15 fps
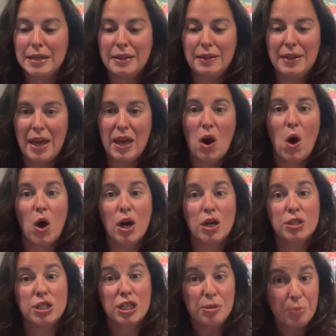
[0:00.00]
They are
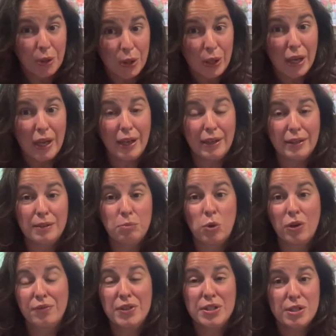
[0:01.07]
cheaper and
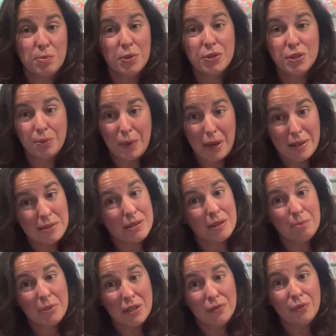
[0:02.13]
more feasible to raise than
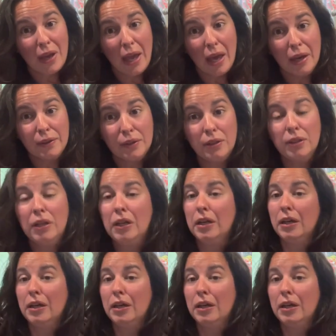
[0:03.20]
beef cattle.